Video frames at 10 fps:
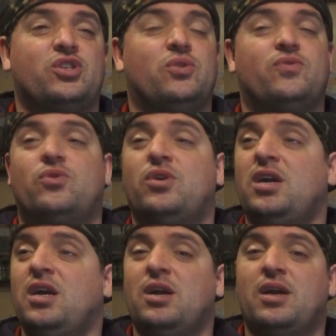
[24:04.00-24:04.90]
of, or
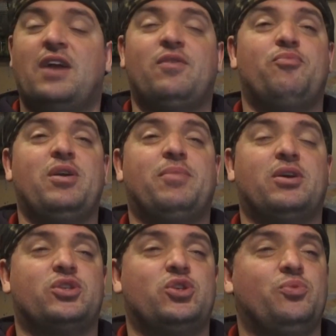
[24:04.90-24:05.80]
ever bring back
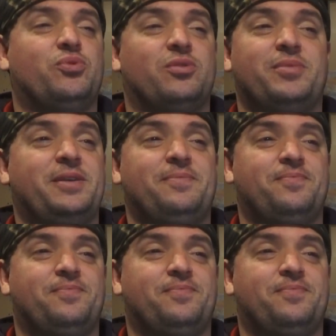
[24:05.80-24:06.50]
Super? I mean,